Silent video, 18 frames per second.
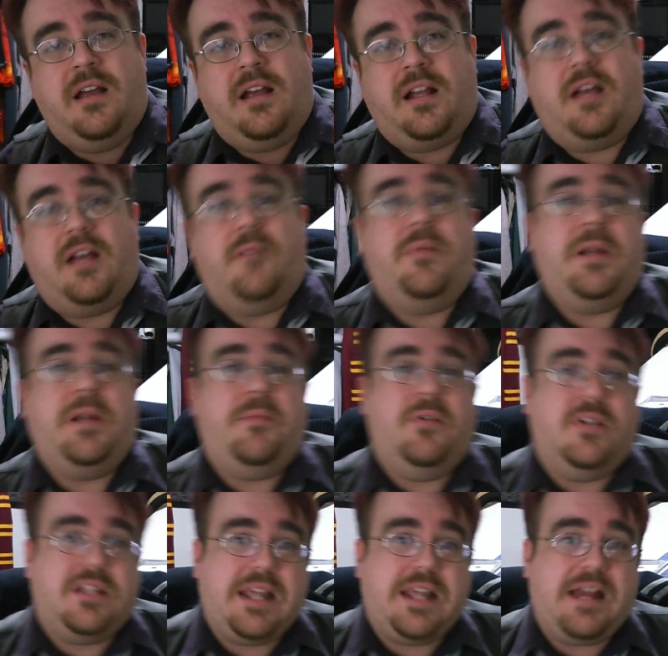company
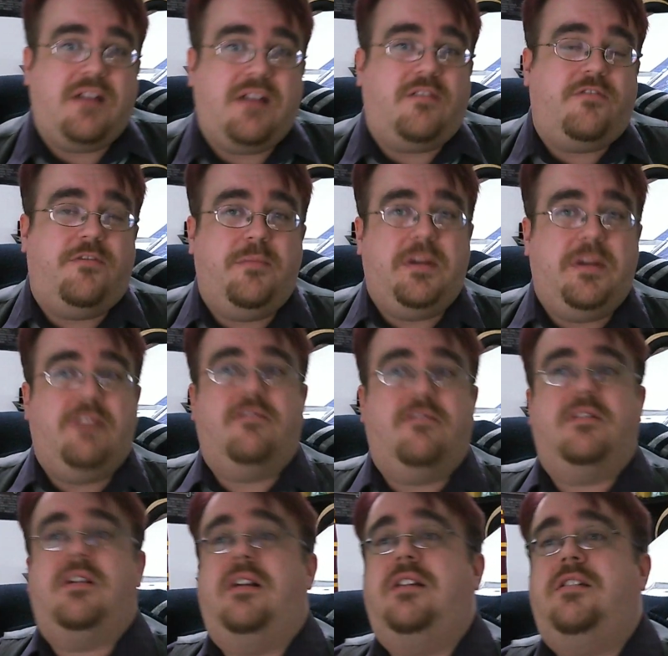puts out,
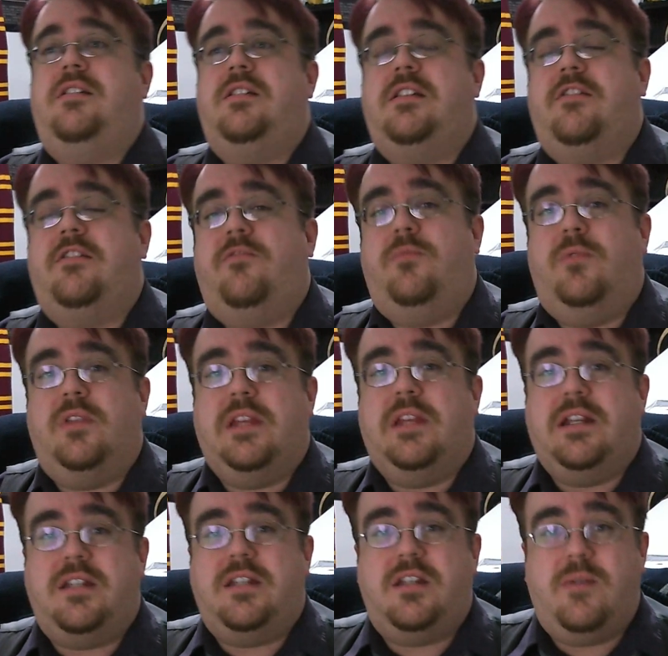familiarise yourself with what
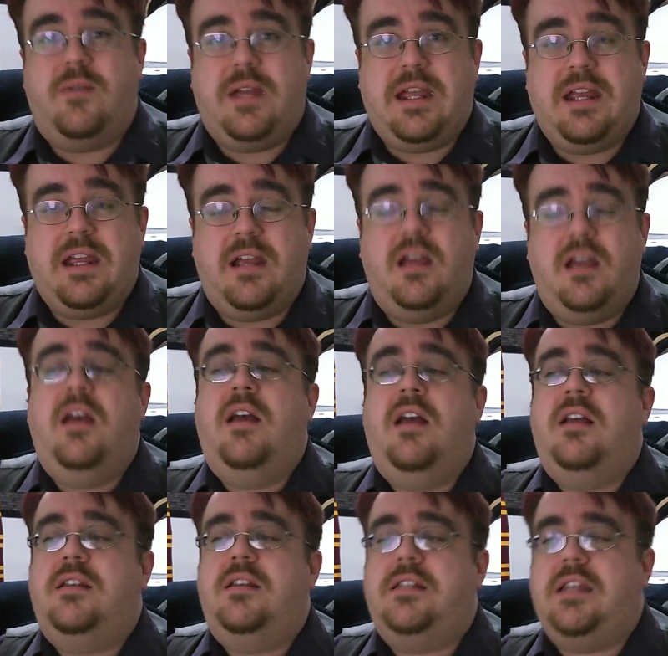they're doing,
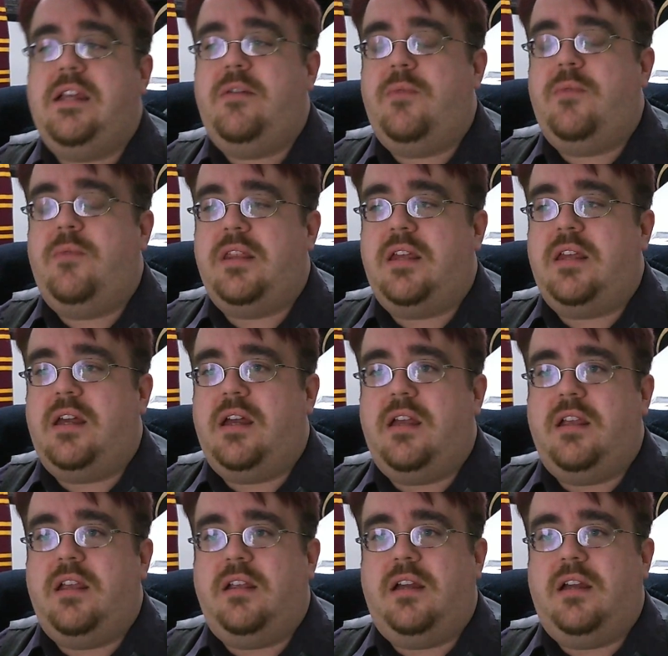see whether